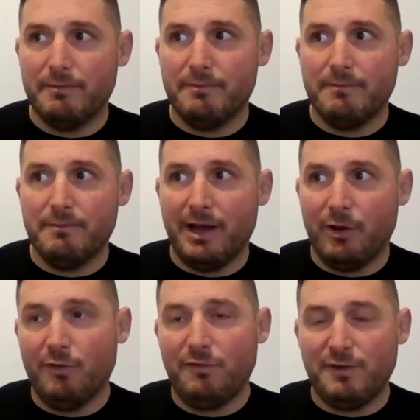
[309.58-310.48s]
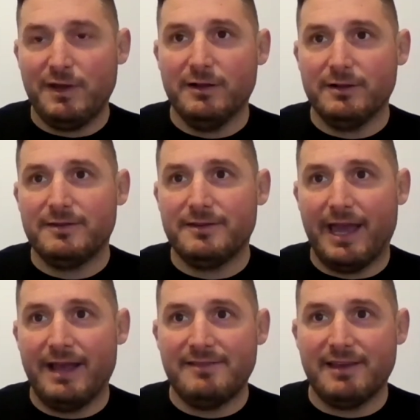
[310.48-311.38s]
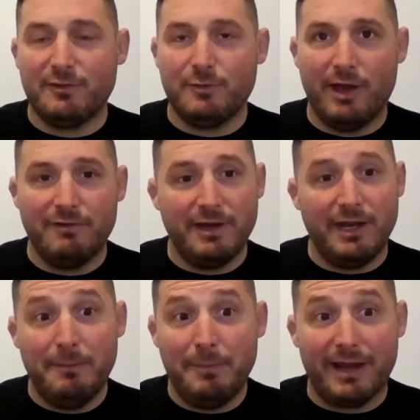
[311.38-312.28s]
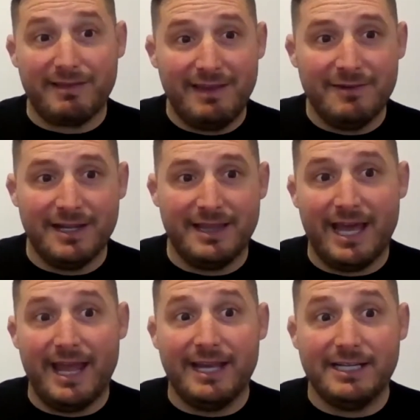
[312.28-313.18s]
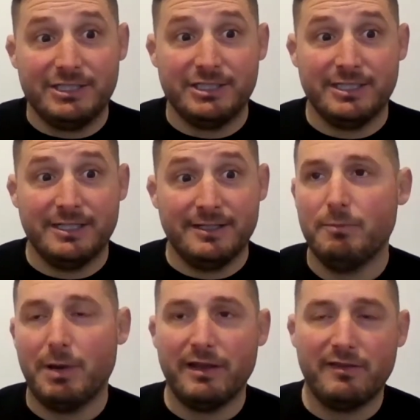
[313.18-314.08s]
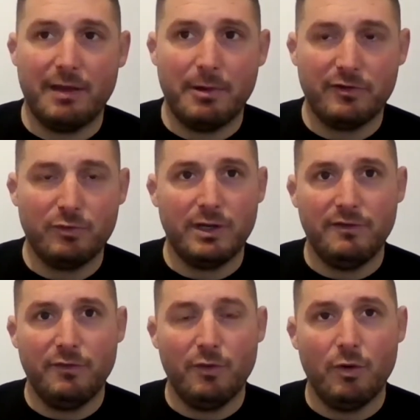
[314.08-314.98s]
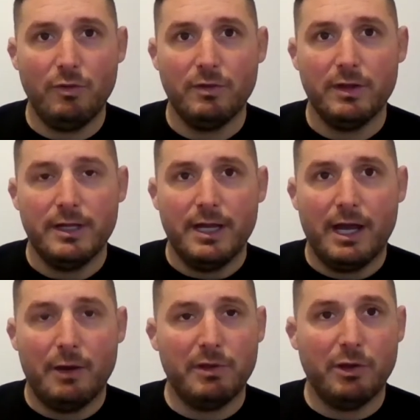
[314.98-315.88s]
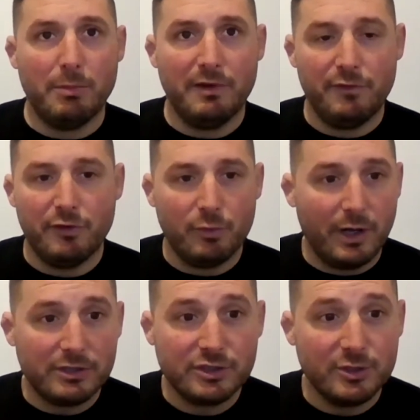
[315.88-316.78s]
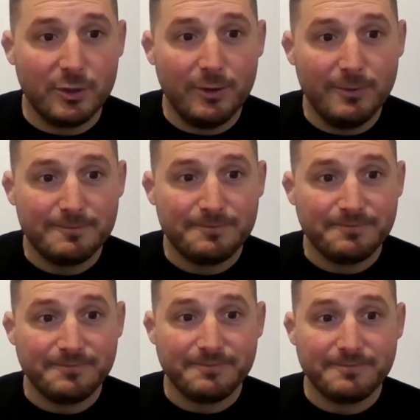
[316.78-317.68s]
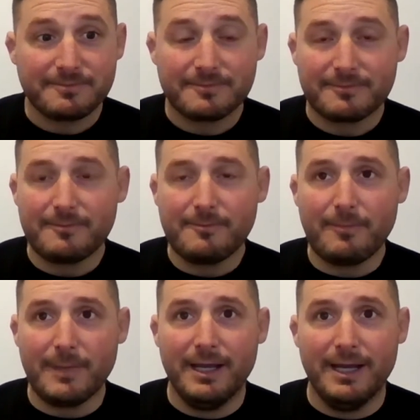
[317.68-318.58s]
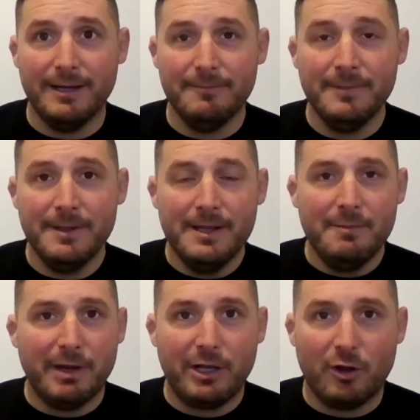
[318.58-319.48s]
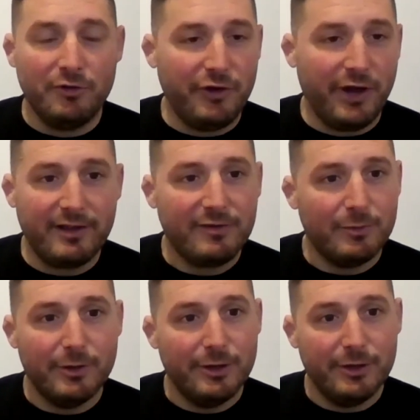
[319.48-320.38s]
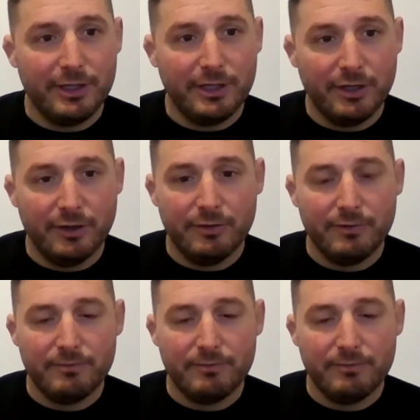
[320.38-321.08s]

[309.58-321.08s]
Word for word: my off field antics were having an impact even at that age. By the time I was 24, I was in on my first Welsh tour. Um, my contracts were, you know,